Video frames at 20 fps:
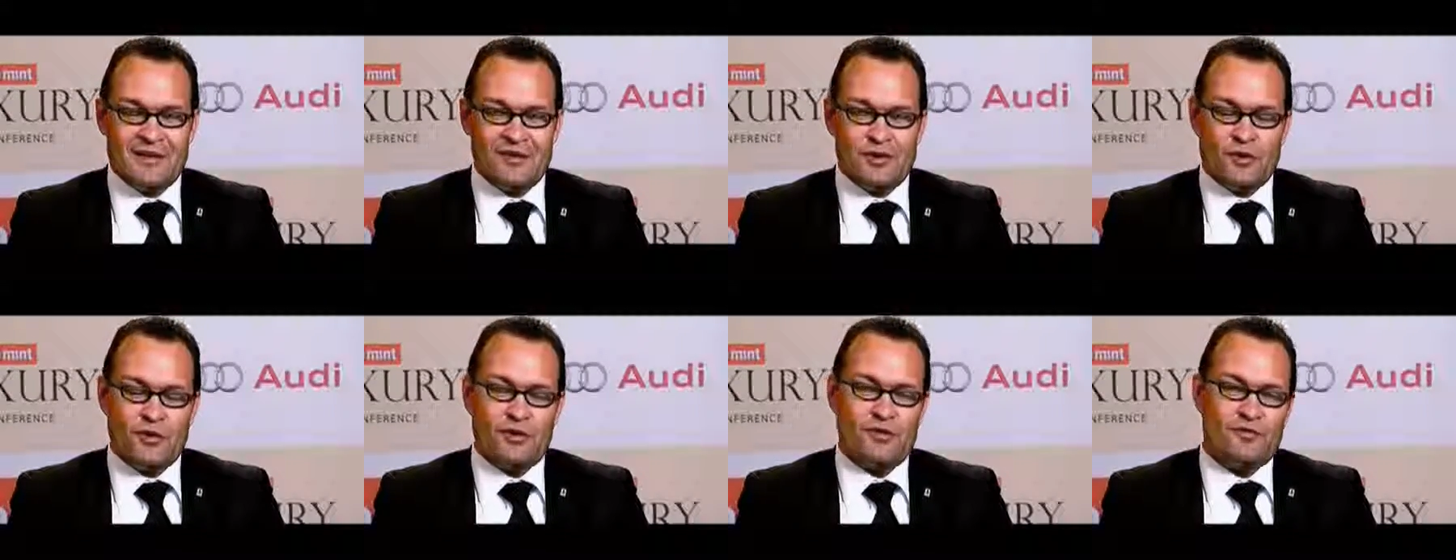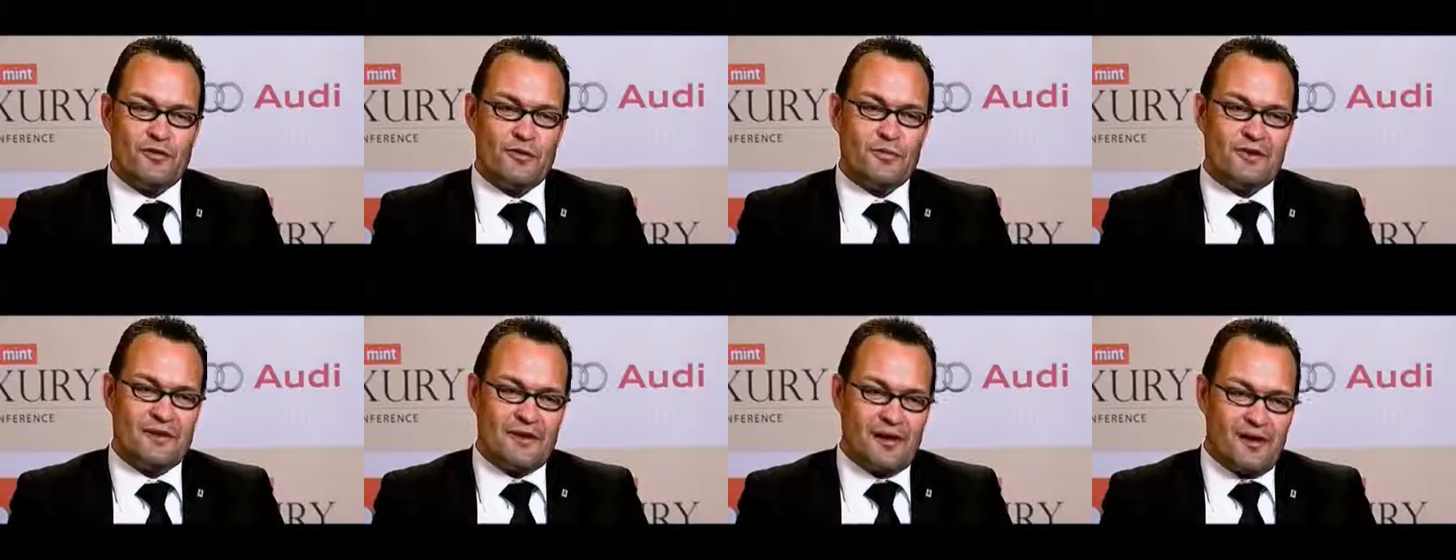Going
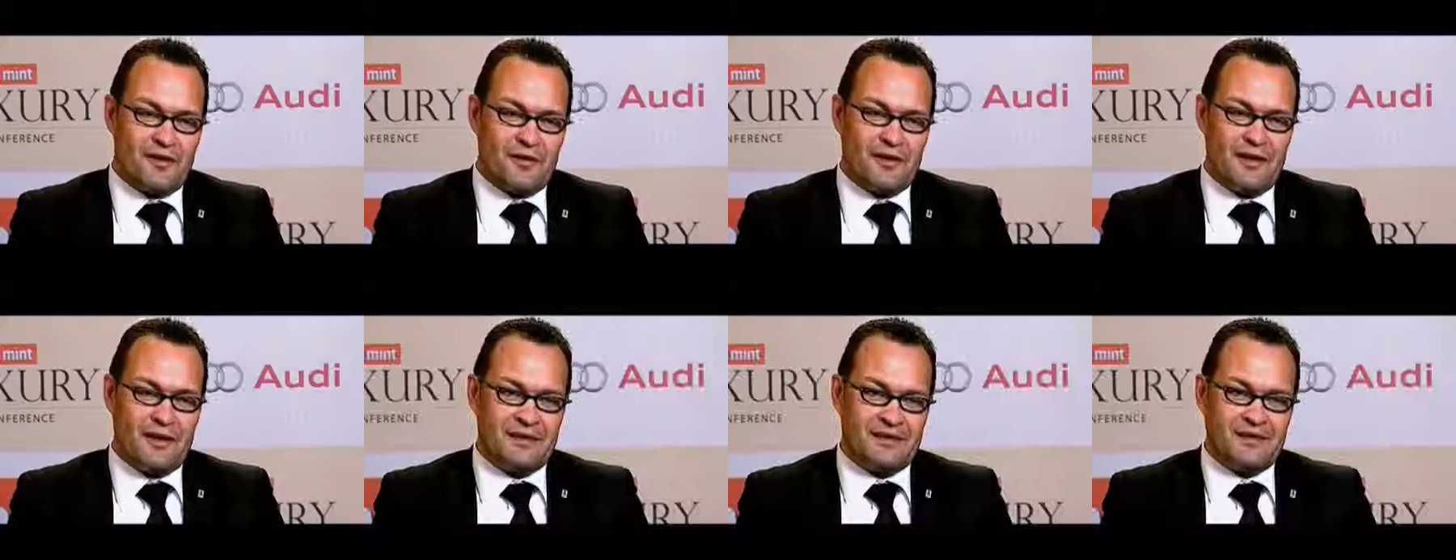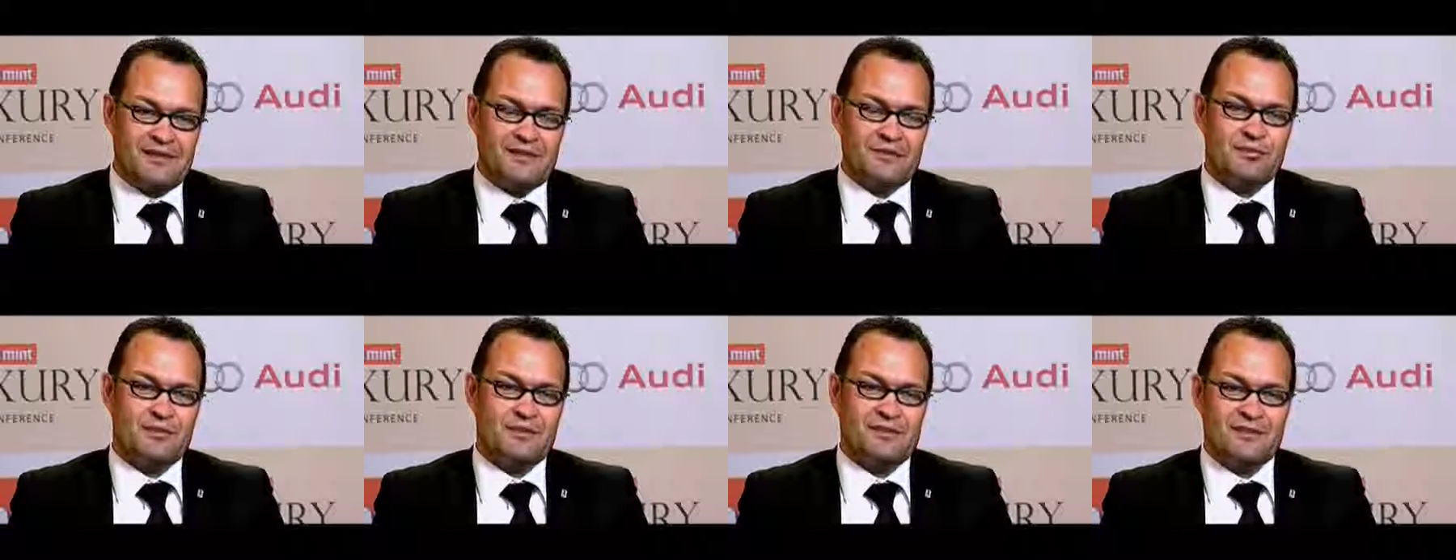from an R8
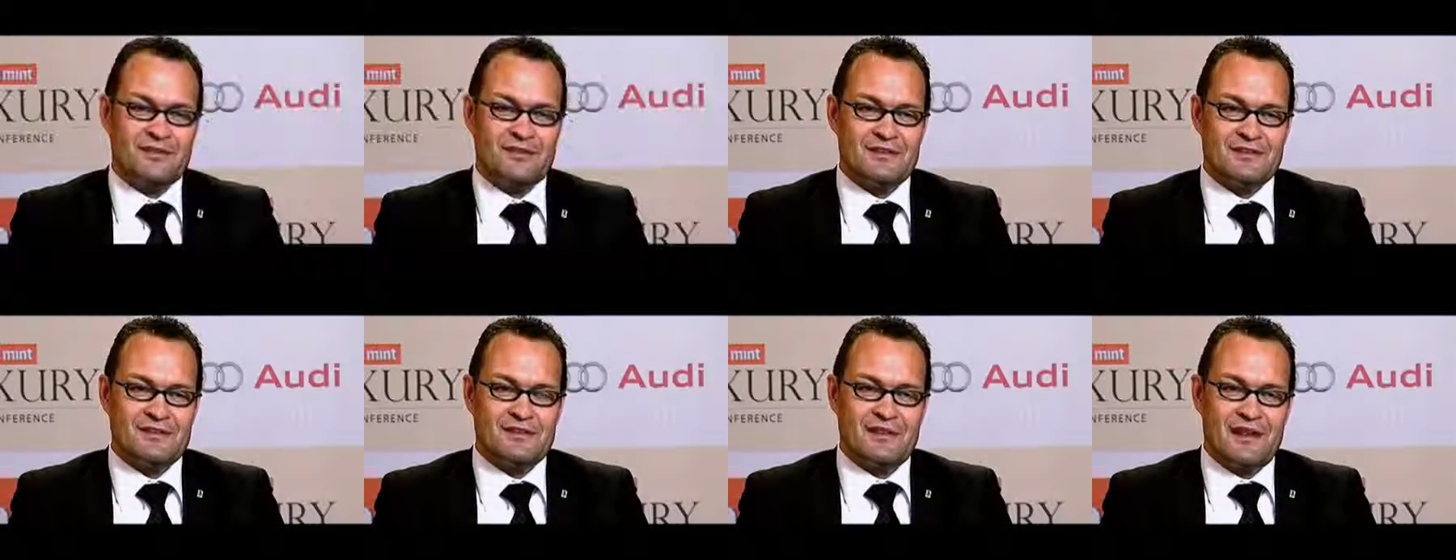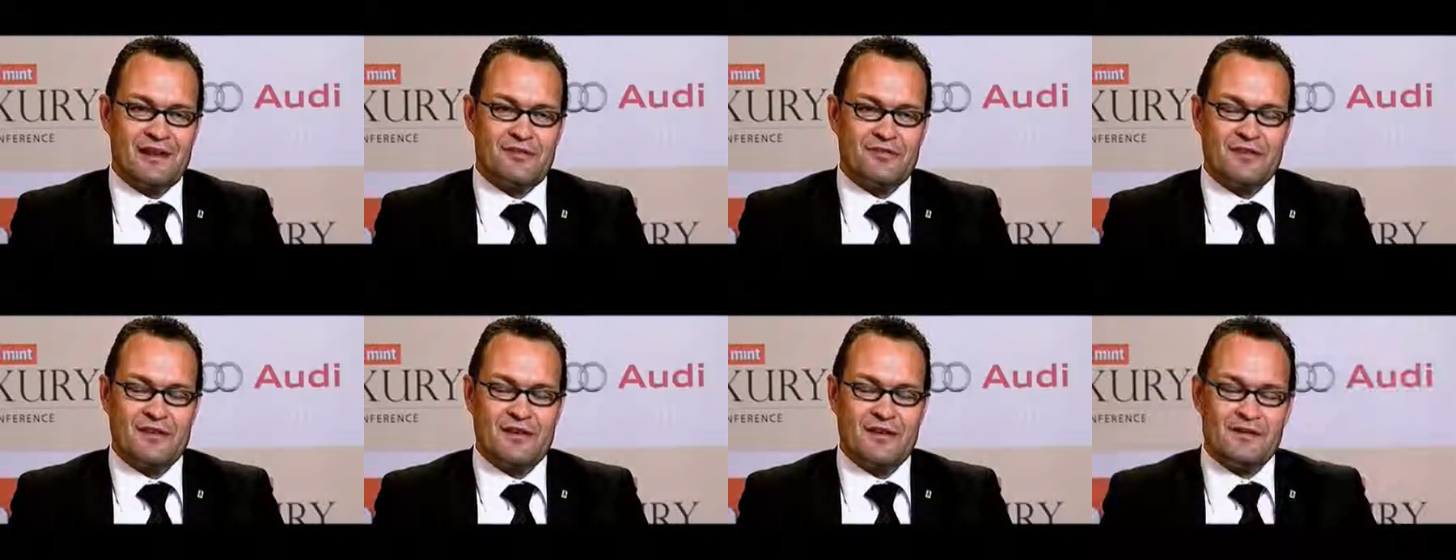into a TT,
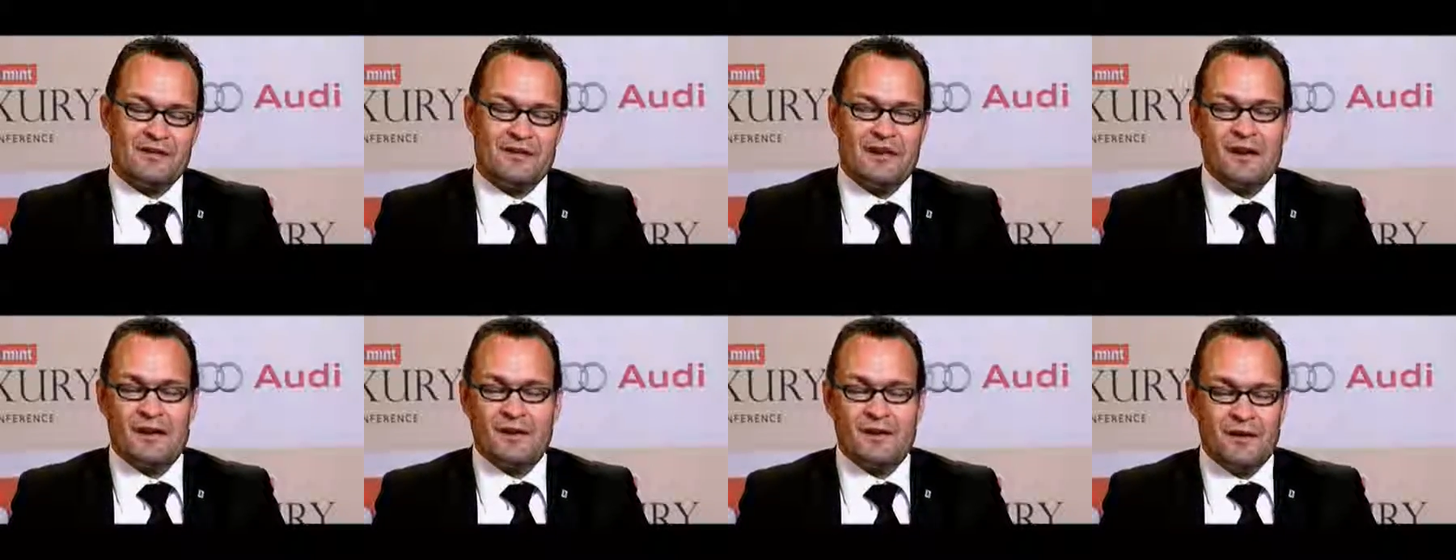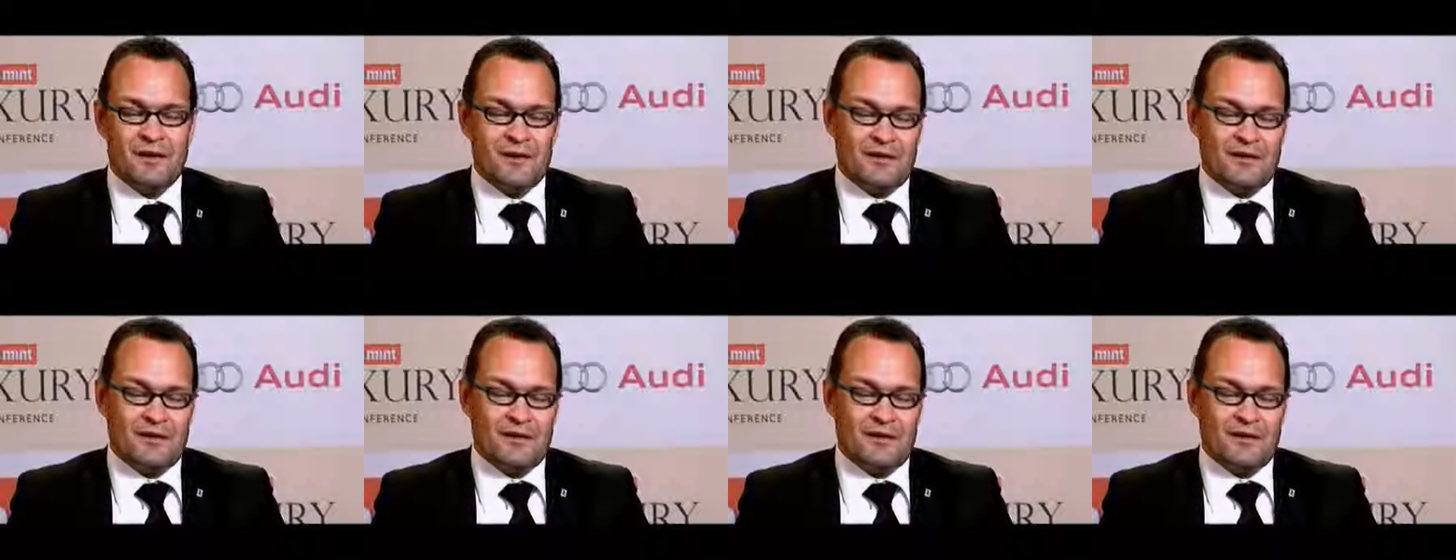I felt like,